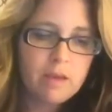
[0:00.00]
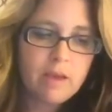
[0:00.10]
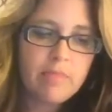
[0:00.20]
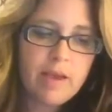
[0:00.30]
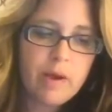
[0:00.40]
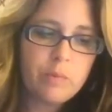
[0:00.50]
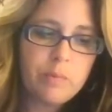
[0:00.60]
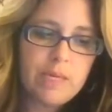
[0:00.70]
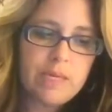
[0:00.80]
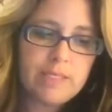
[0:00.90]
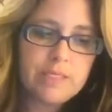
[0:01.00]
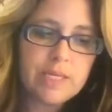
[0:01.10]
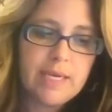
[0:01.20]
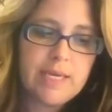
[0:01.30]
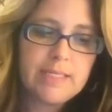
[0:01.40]
that would be to
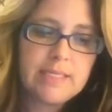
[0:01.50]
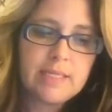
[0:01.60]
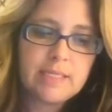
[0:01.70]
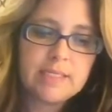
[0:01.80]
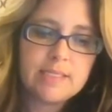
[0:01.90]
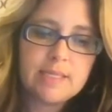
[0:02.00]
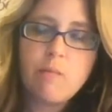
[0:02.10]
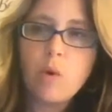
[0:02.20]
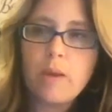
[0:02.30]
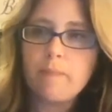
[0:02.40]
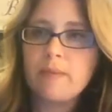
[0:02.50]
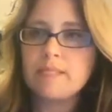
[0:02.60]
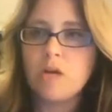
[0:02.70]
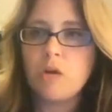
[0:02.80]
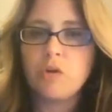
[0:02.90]
get 6
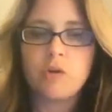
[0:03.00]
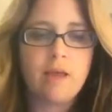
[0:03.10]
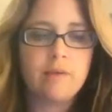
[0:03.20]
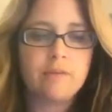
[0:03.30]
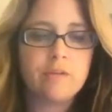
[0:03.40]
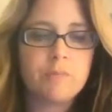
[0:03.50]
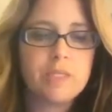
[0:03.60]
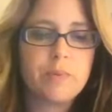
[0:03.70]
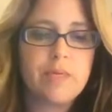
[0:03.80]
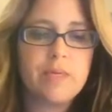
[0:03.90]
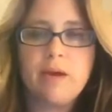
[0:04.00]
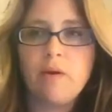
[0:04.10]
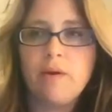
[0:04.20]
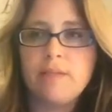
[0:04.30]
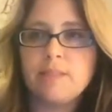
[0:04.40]
appointments on your calendar between
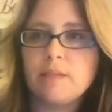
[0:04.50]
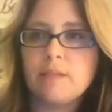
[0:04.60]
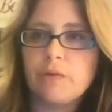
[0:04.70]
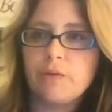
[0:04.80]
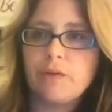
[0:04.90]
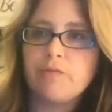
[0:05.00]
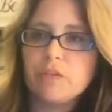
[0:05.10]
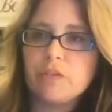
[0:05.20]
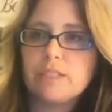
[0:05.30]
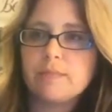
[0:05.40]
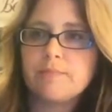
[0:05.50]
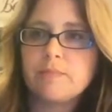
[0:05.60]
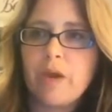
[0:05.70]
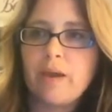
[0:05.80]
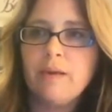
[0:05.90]
now and December 31st,
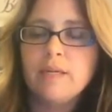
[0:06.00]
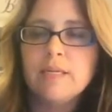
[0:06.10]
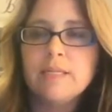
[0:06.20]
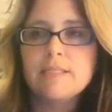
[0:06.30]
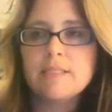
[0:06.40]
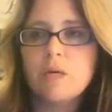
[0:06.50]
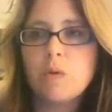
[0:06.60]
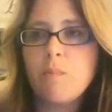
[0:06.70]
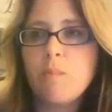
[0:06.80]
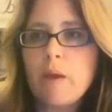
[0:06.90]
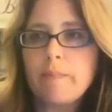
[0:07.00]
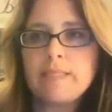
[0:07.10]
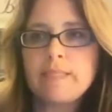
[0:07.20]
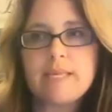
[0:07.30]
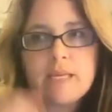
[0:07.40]
okay? So
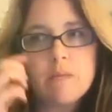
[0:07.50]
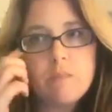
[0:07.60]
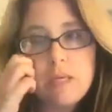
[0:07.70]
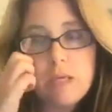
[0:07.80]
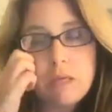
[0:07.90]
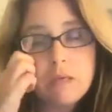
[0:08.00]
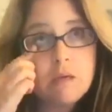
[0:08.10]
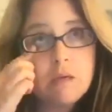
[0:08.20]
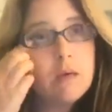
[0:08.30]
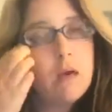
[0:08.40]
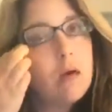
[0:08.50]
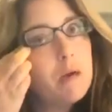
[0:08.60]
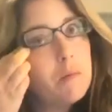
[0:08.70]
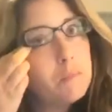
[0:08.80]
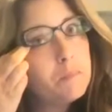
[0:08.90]
appointments that can be, a